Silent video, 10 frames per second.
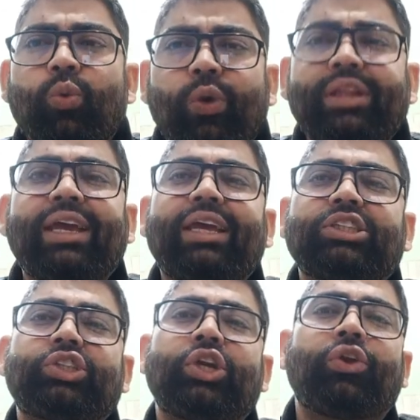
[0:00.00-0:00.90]
were the
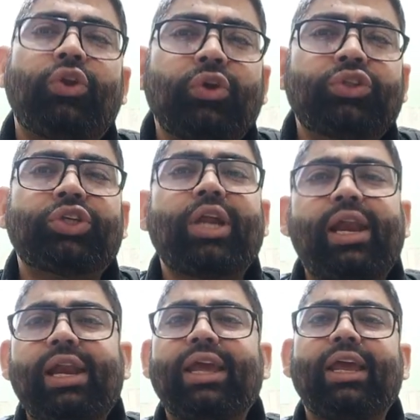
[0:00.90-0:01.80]

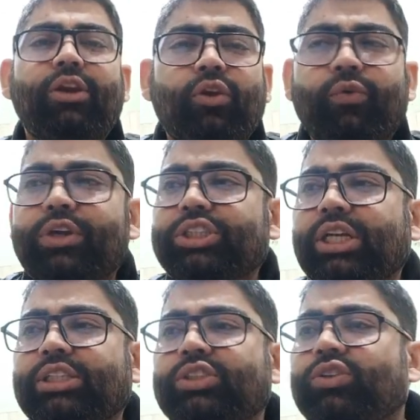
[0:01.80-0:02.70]
institutional
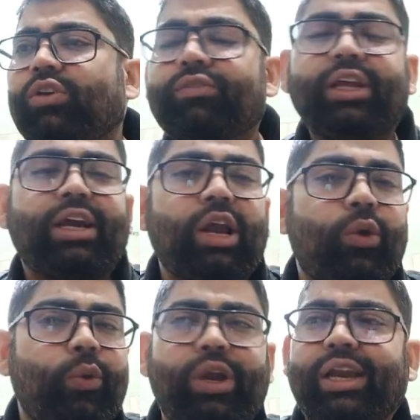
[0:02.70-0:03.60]
innovations of the
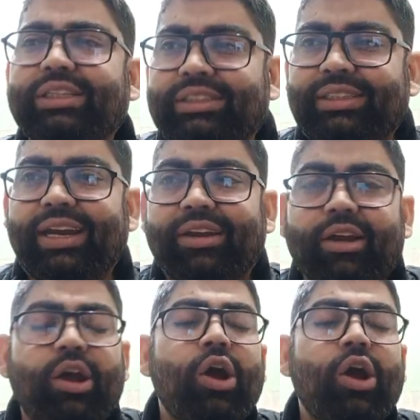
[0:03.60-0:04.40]
colonial state,